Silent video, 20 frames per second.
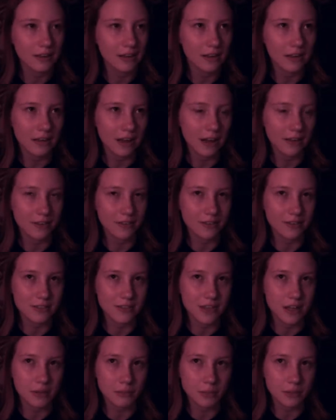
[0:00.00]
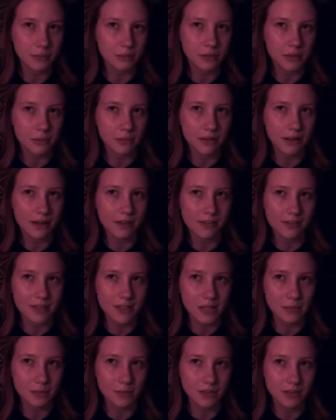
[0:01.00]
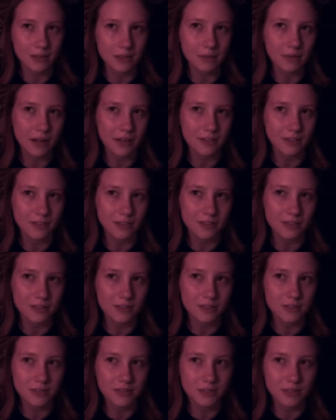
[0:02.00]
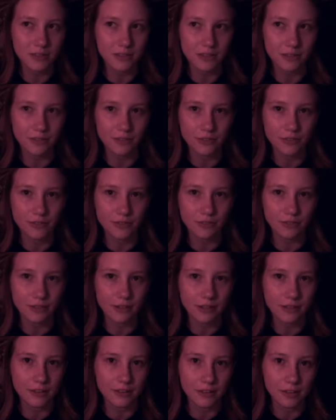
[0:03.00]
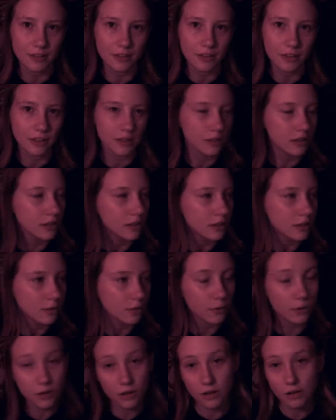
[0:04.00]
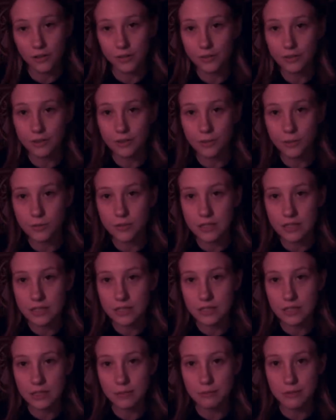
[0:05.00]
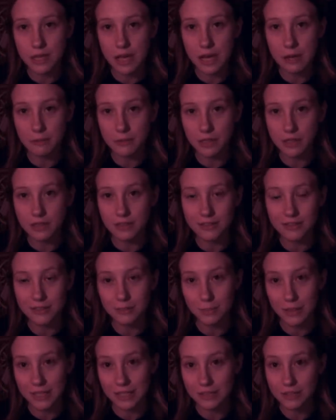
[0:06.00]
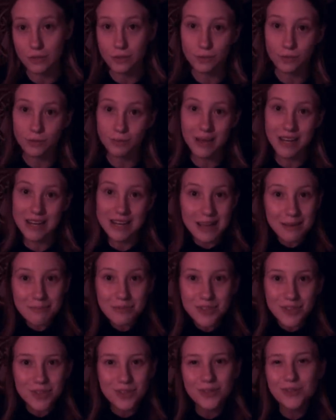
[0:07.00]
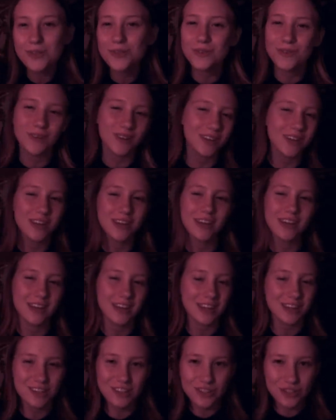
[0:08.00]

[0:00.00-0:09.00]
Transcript: Either it's helping people out, it's helping them, either it's, you know, for the greater good, or all three of those at the same time, because Pisces is ruled by Neptune in